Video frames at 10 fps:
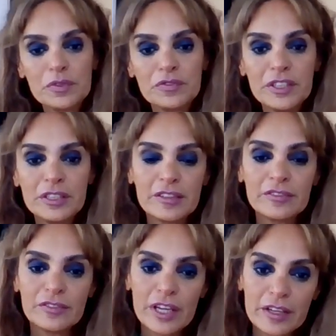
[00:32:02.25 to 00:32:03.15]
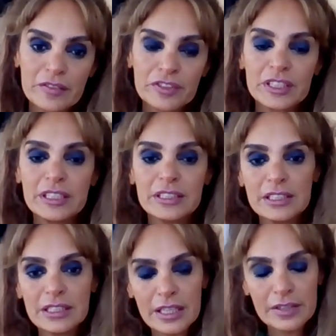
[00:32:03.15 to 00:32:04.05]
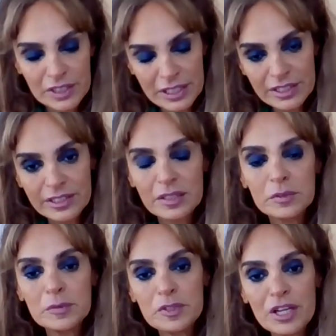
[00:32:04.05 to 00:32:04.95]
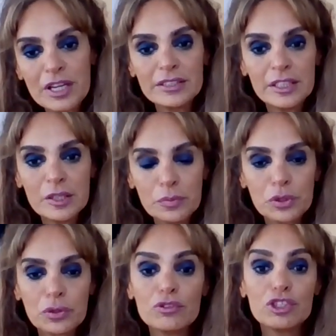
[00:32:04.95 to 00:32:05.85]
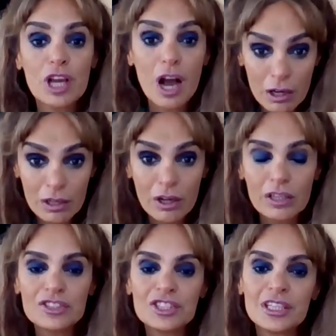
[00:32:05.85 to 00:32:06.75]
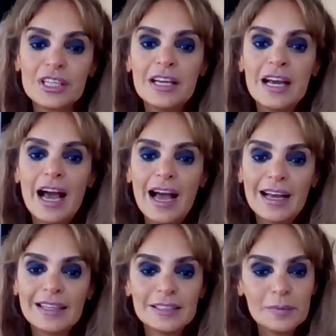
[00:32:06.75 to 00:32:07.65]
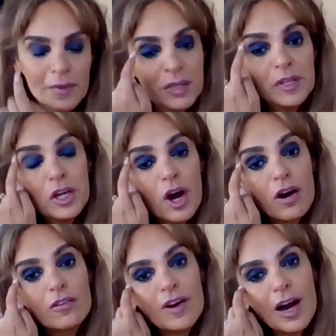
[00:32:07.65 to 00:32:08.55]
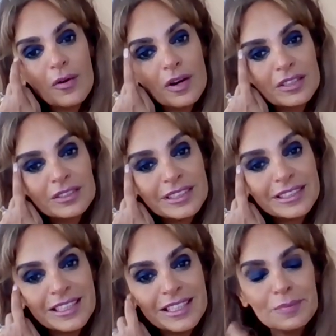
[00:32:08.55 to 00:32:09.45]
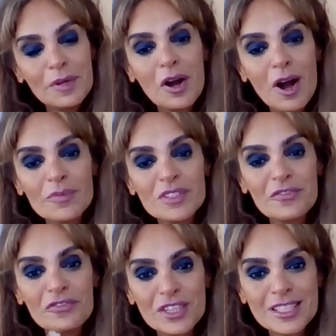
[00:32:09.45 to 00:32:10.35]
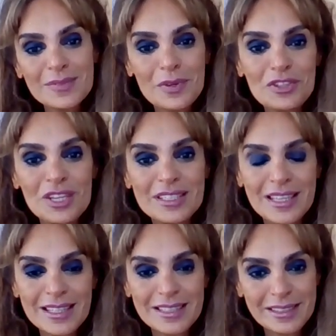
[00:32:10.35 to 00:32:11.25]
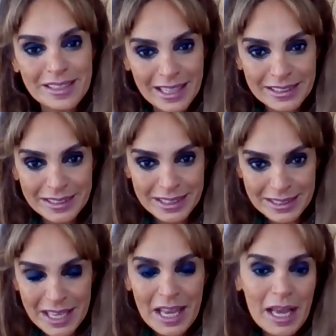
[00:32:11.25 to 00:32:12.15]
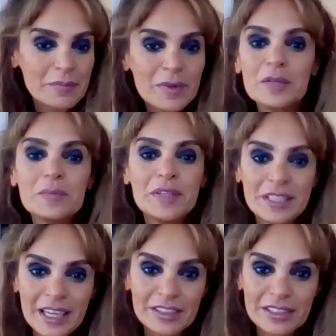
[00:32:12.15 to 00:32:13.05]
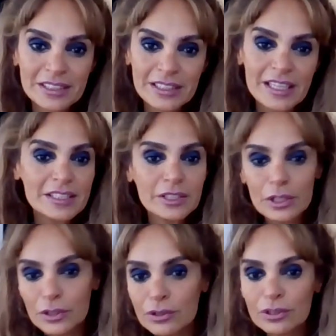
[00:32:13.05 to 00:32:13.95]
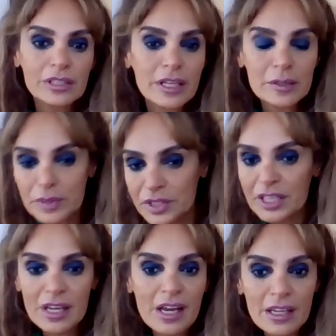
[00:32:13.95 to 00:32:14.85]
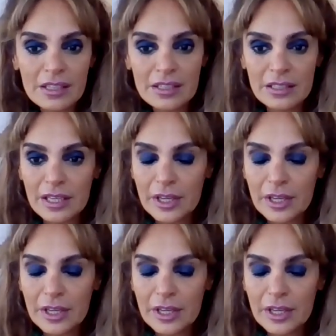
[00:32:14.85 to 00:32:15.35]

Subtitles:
preventive, infertility, fertility specialty, embryology, oncology, and many, many of our trainees become the first specialists in their countries, in many, many countries like Sierra Leone and Liberia and